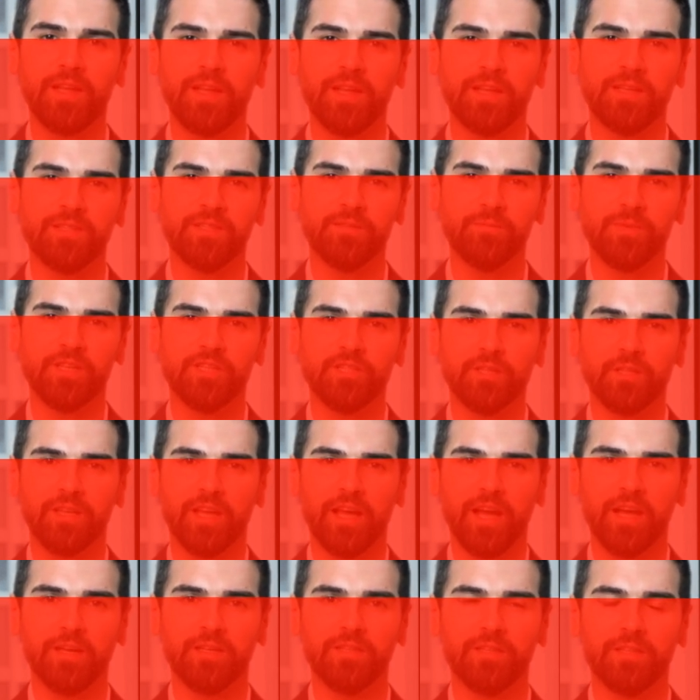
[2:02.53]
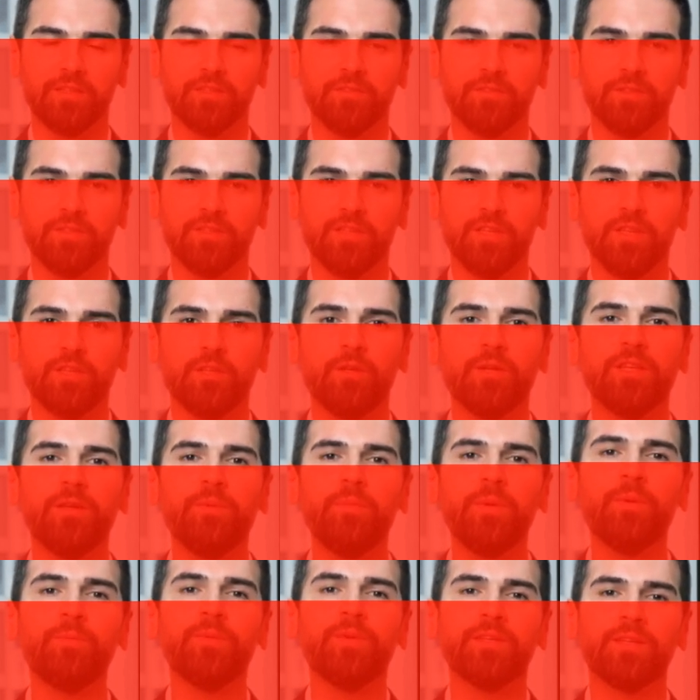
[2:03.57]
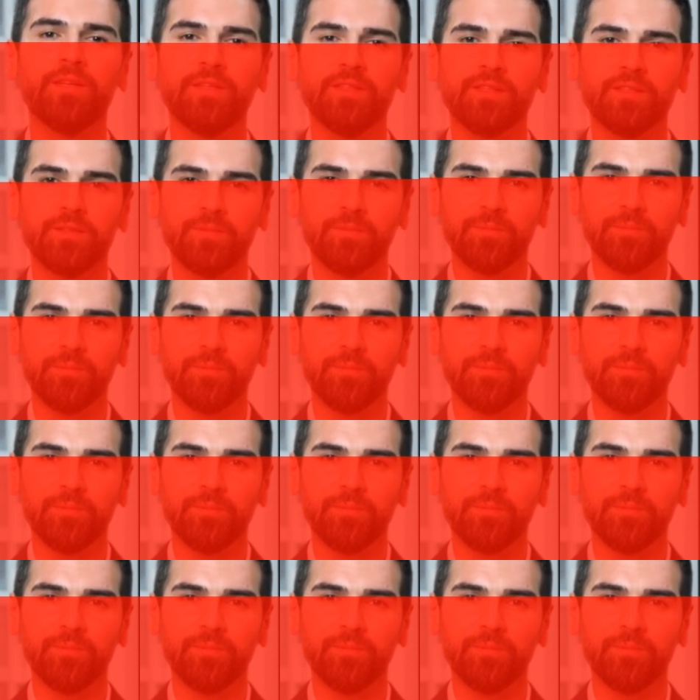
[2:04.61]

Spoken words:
and special characters for security purposes.